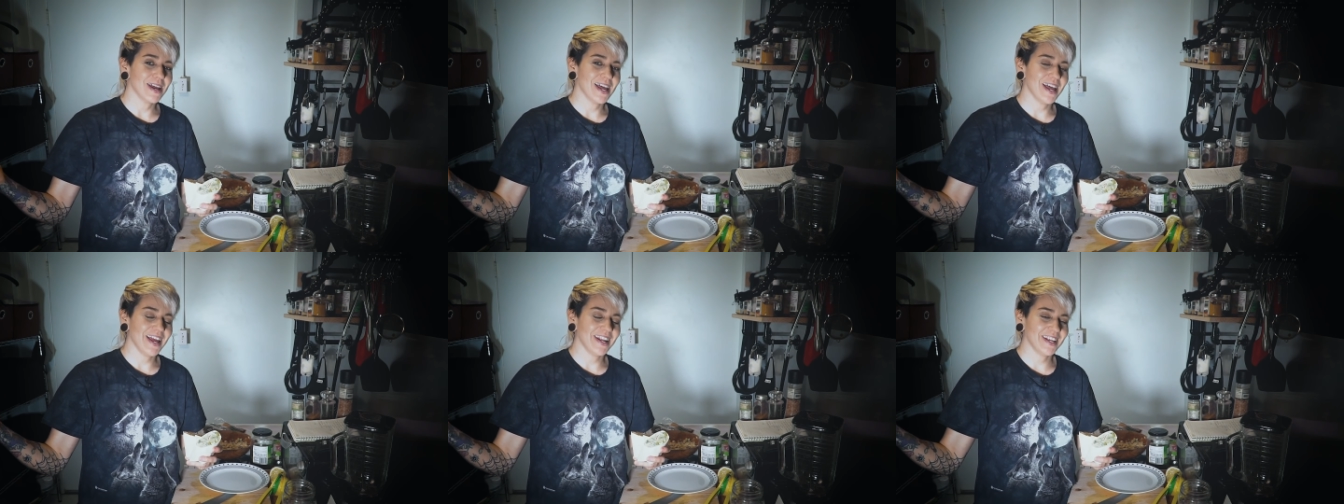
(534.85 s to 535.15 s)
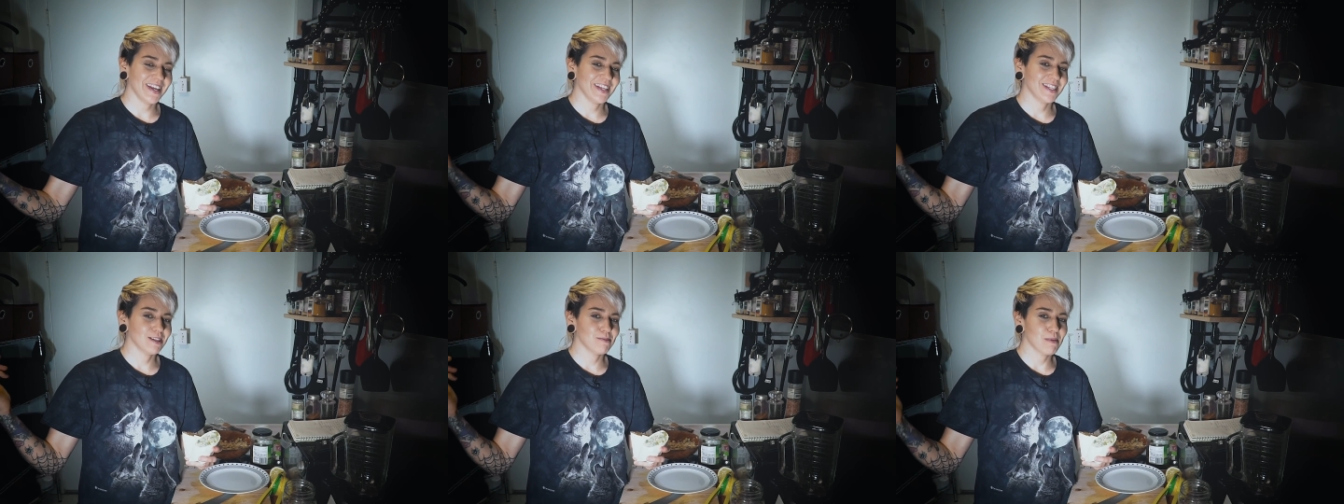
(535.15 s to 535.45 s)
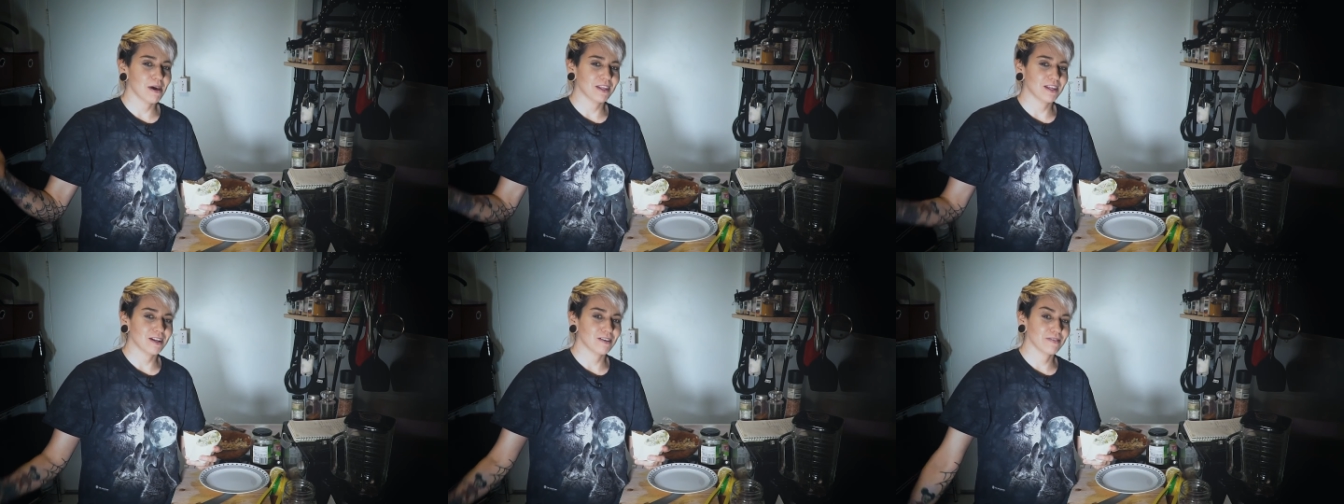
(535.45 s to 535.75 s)
and hit the
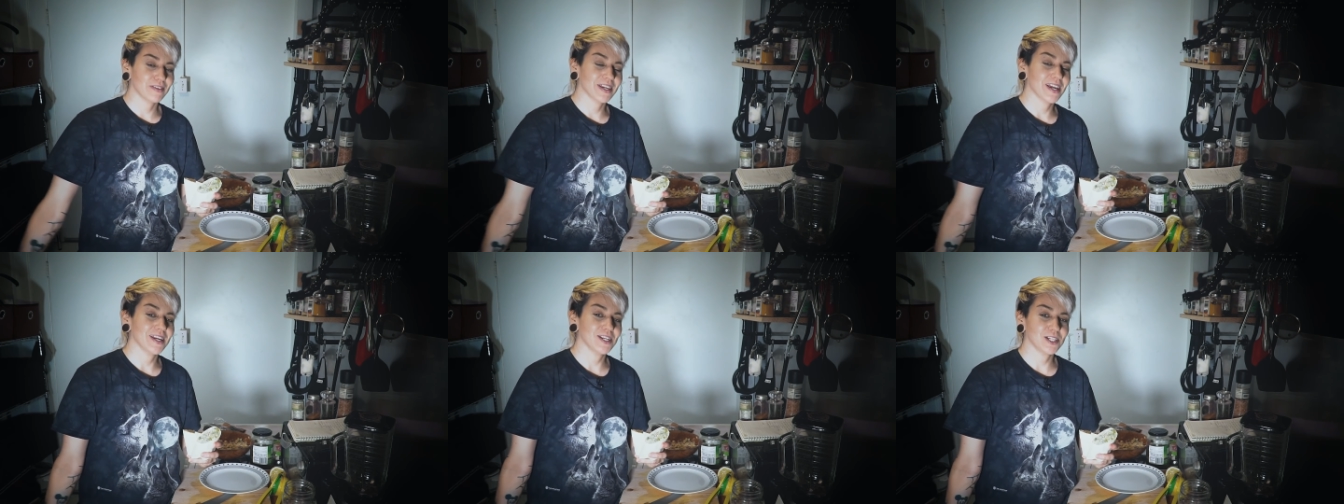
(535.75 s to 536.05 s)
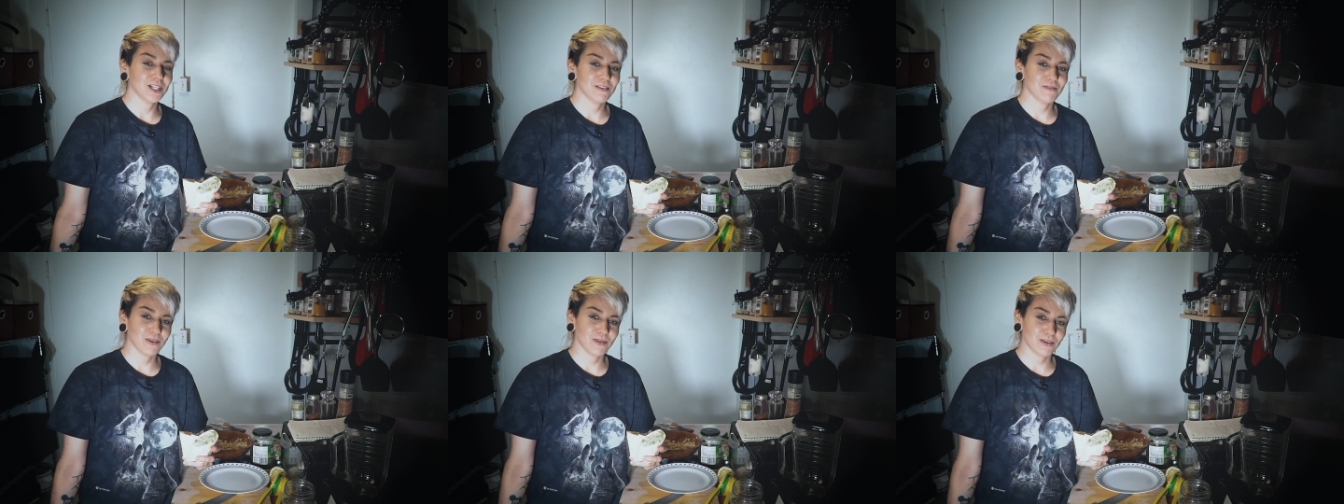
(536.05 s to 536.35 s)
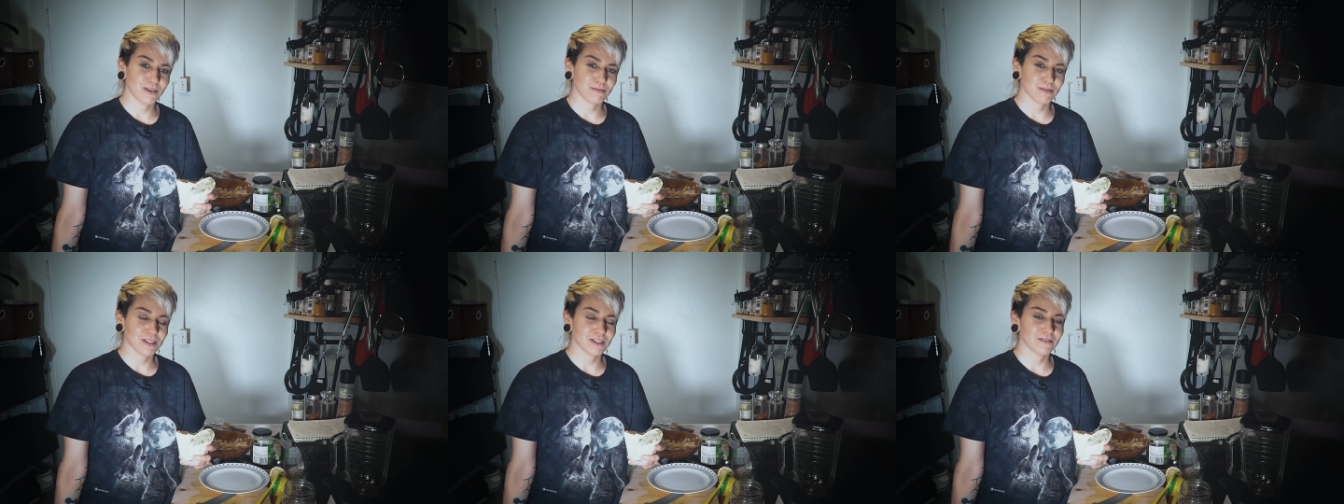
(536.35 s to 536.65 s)
bell notification if you
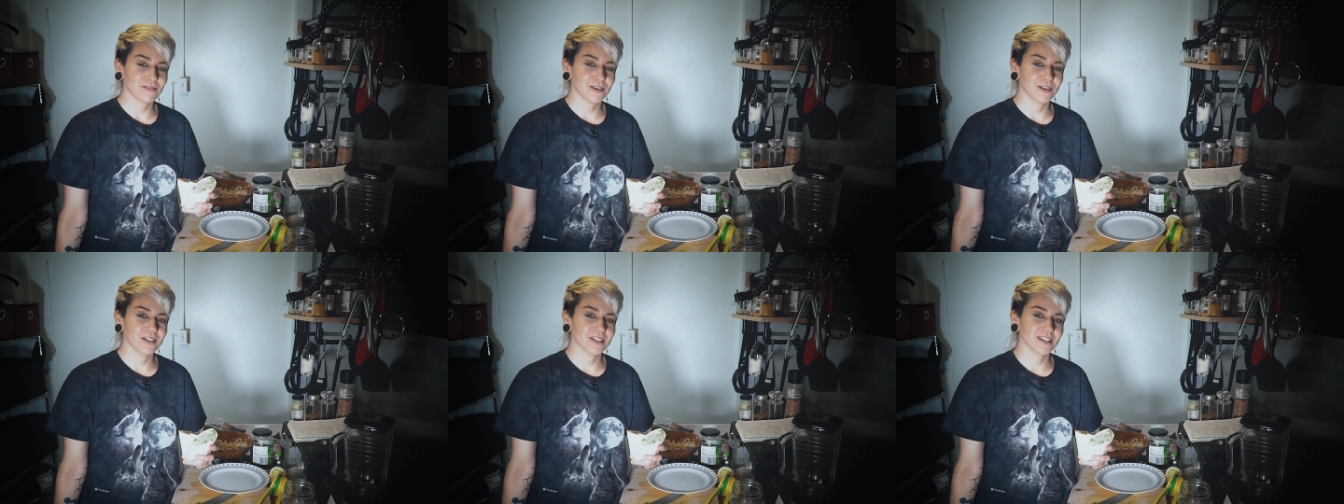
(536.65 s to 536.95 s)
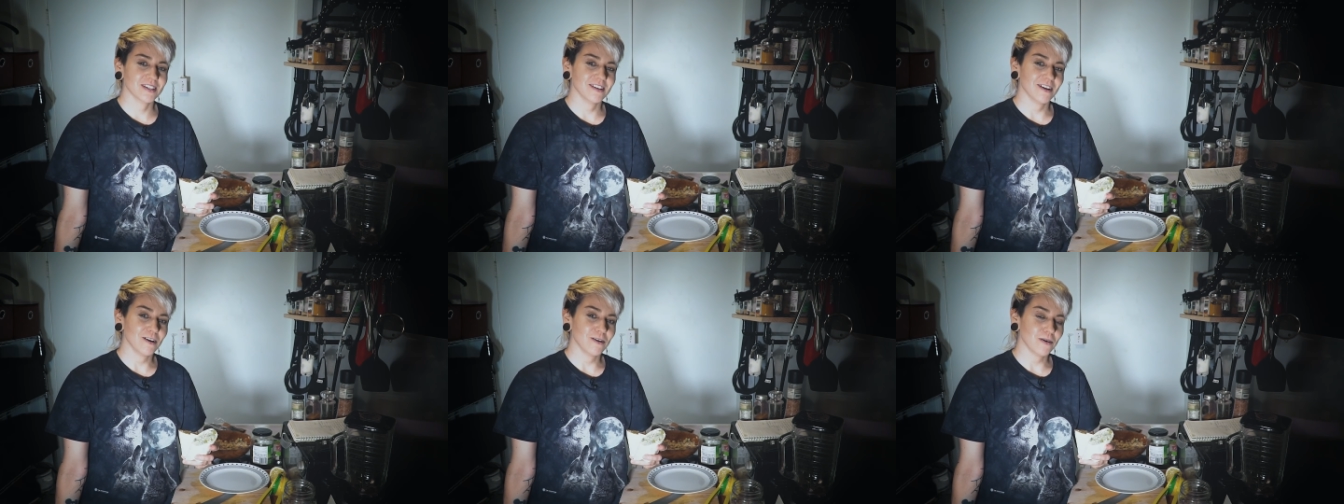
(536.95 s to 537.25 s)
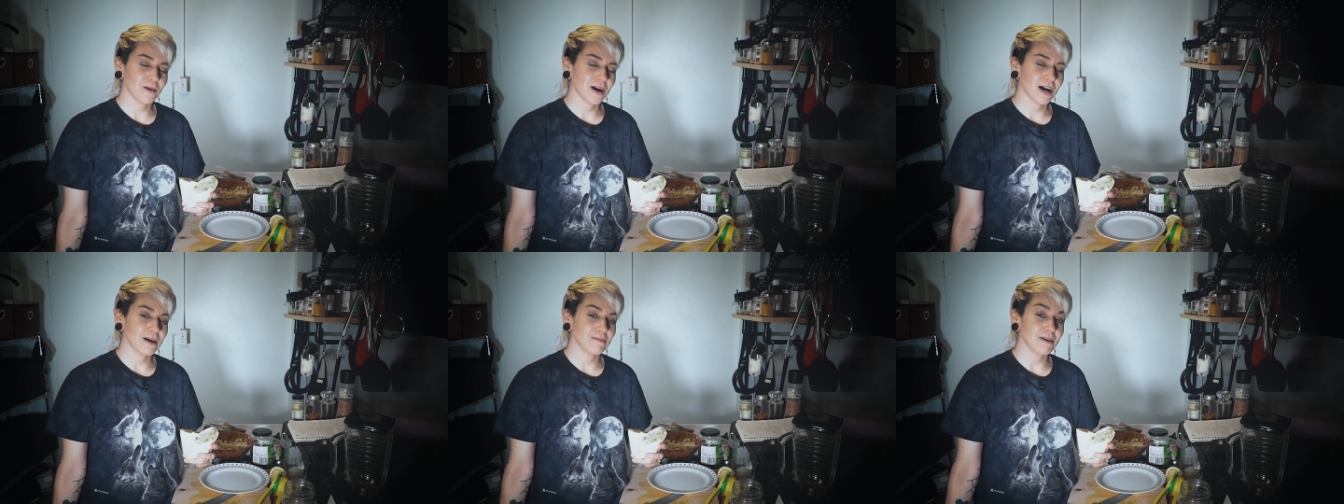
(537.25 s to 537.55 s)
want to be the first to
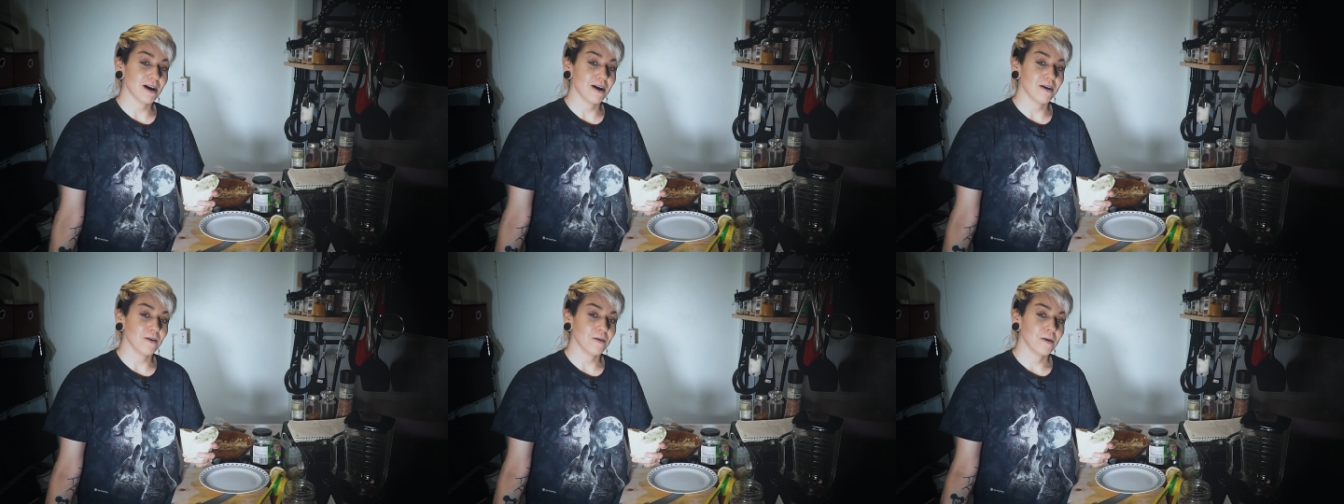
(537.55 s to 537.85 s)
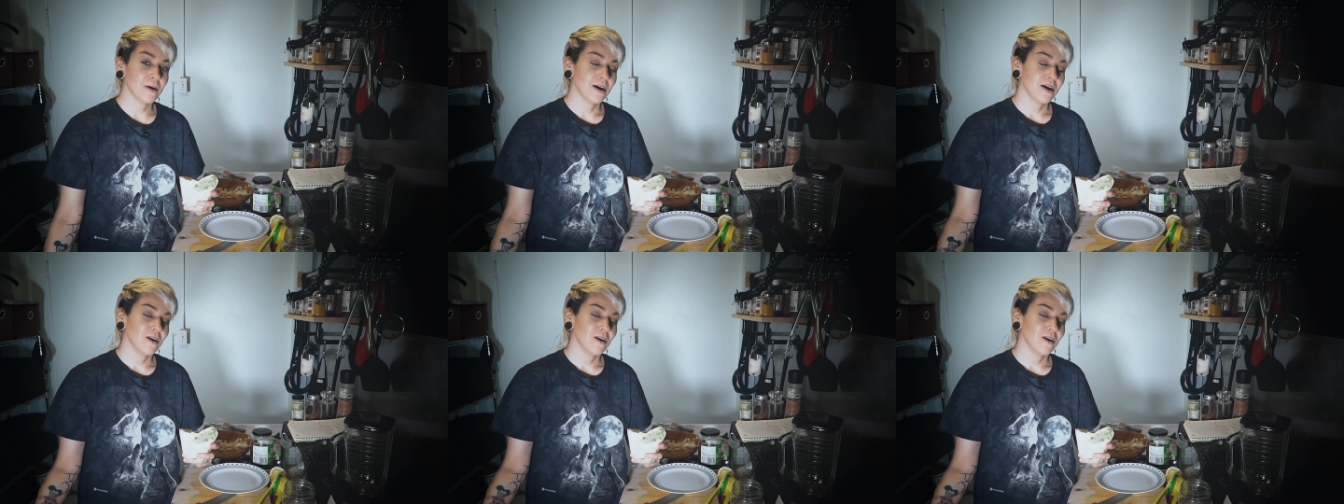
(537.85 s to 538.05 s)
know about